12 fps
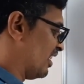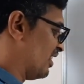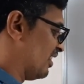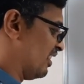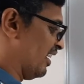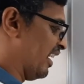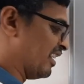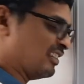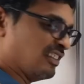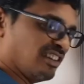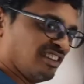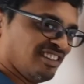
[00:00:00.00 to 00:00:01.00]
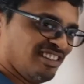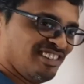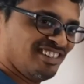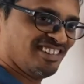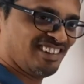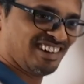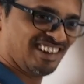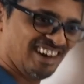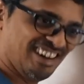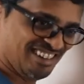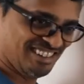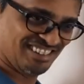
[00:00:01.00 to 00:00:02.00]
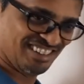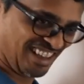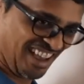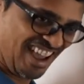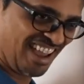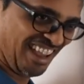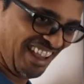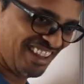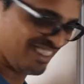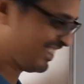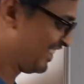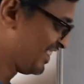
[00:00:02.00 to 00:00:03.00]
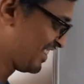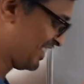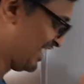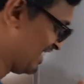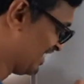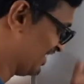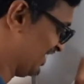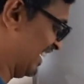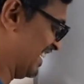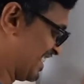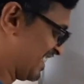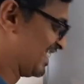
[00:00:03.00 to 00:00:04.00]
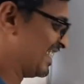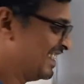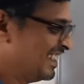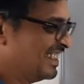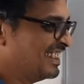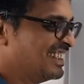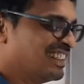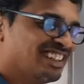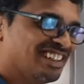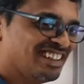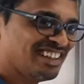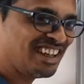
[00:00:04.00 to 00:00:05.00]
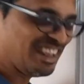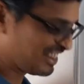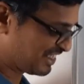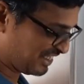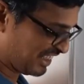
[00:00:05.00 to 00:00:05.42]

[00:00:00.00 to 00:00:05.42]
egg. And down. Okay, so you shouldn't do it. Okay, so that's